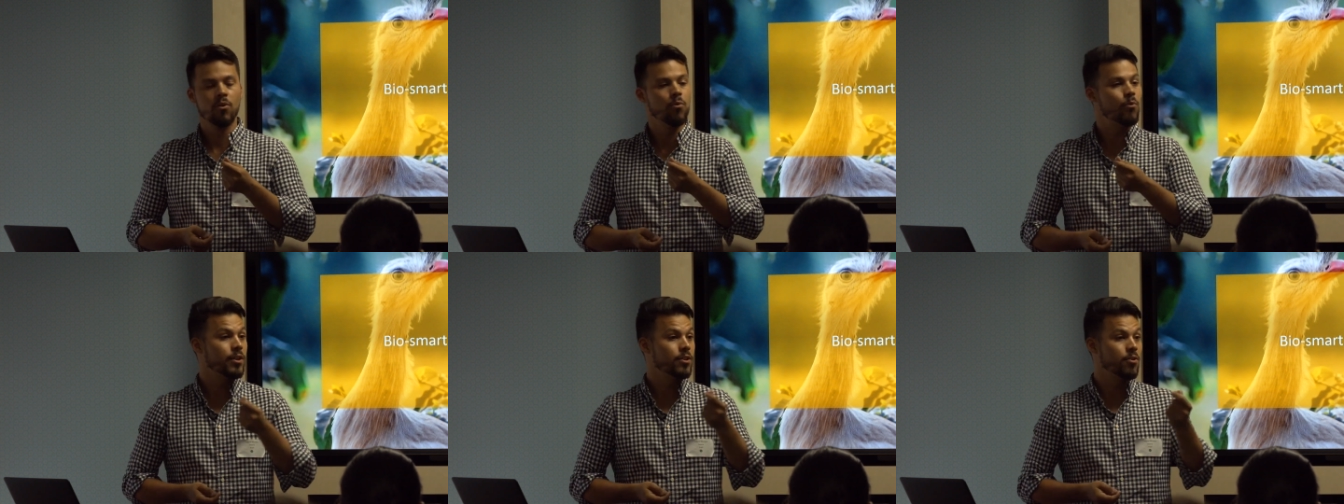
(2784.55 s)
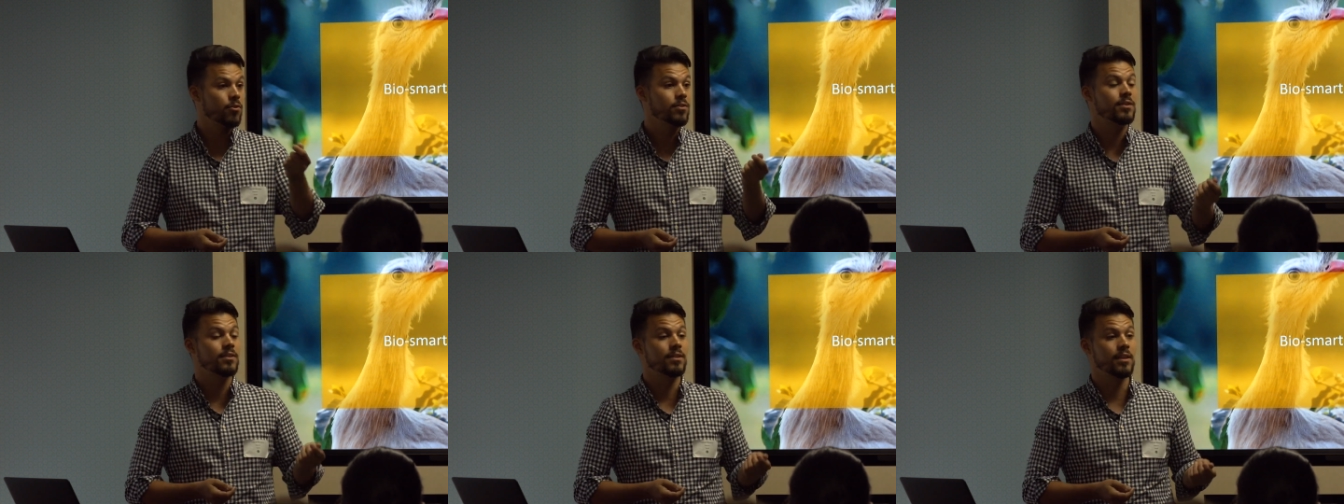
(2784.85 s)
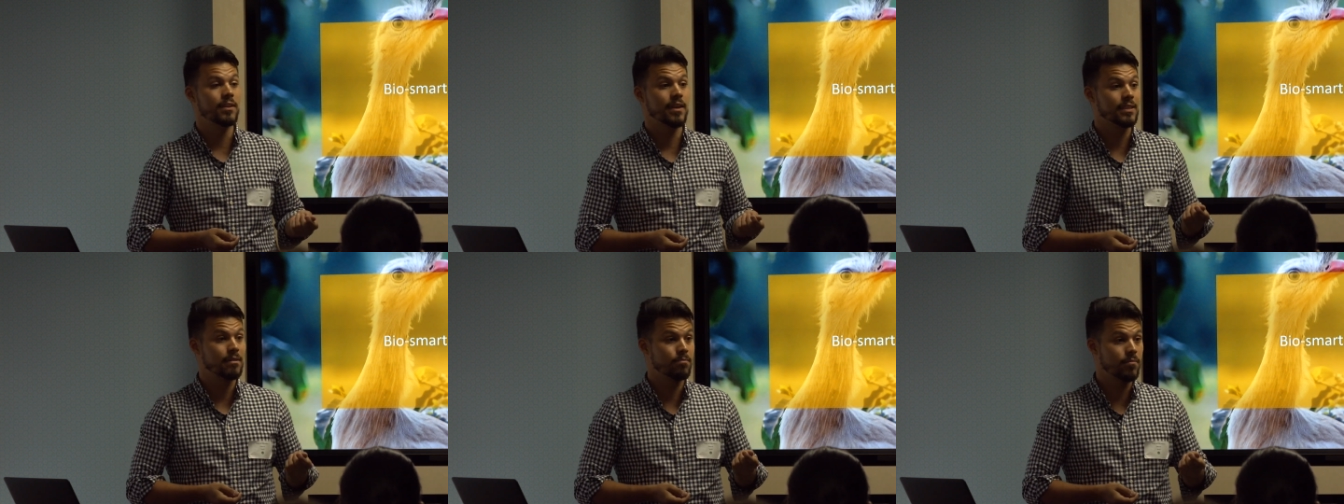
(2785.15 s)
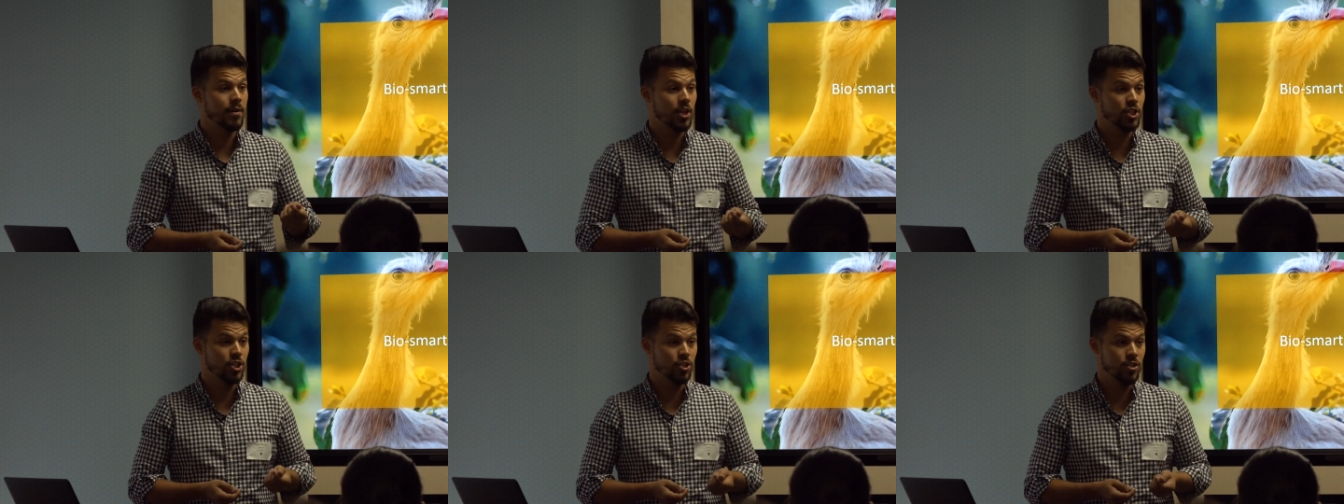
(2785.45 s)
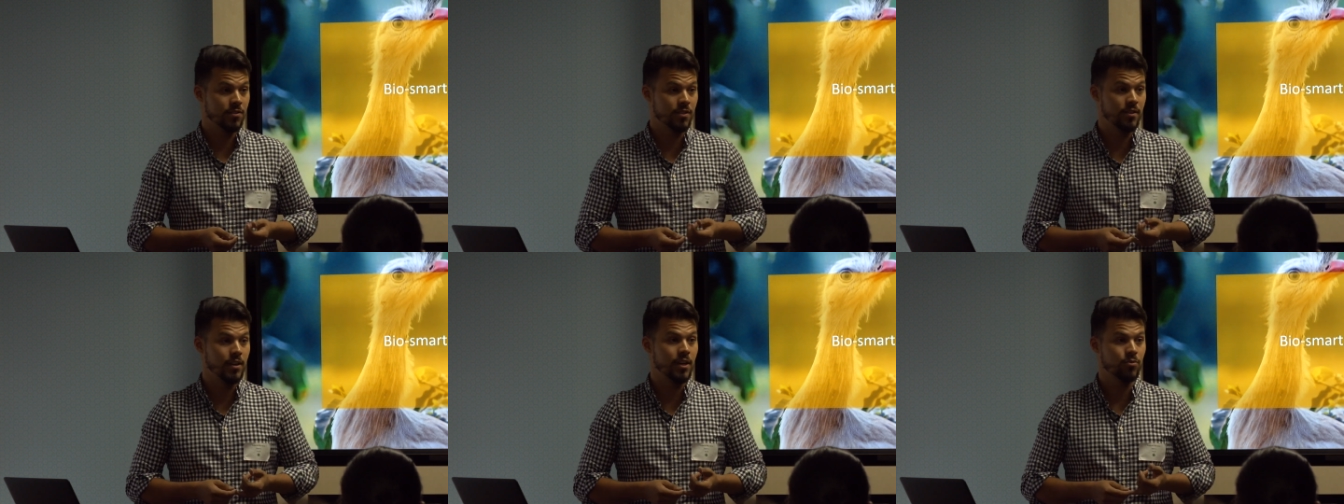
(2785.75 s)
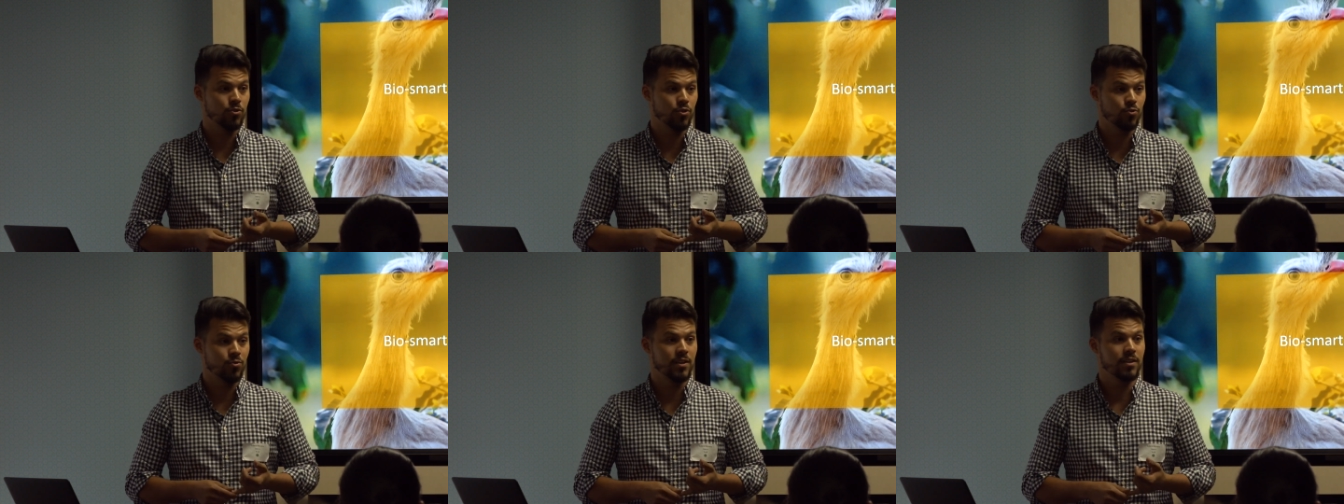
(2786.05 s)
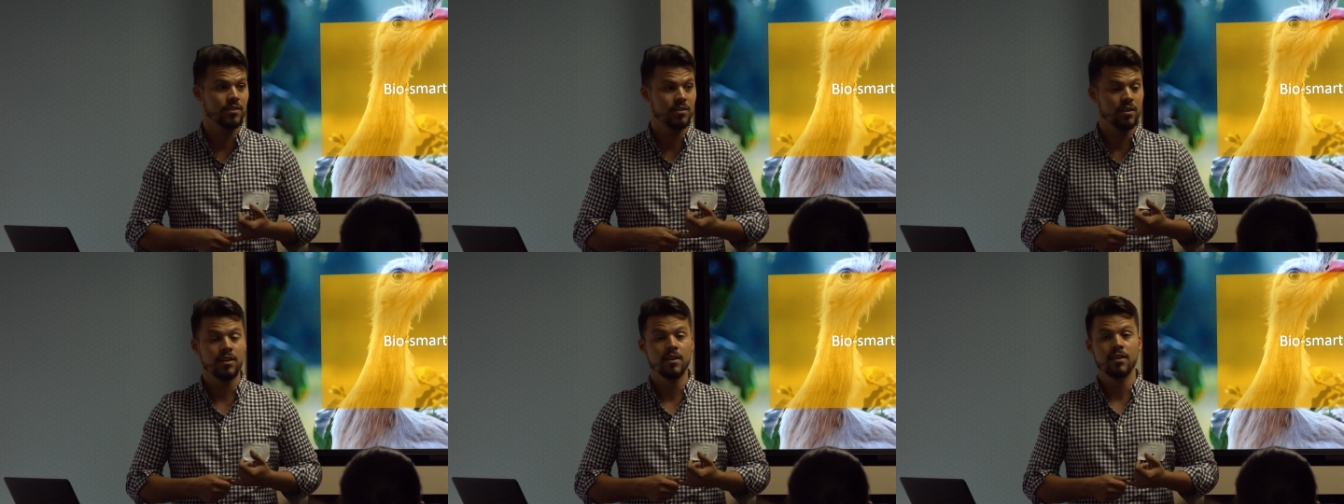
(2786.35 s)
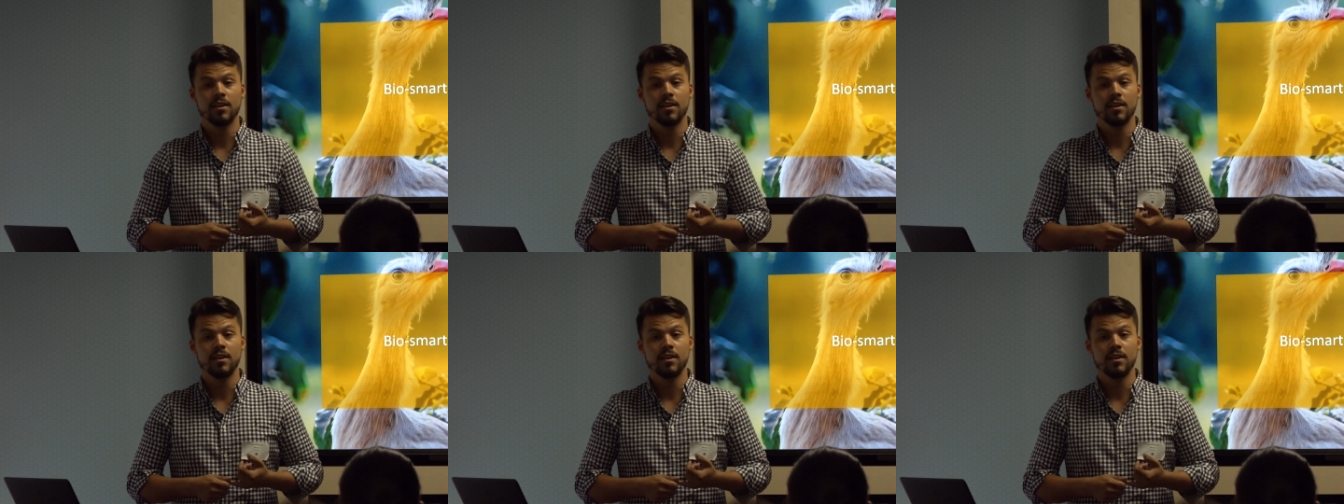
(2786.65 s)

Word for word: we don't see as much in other industries.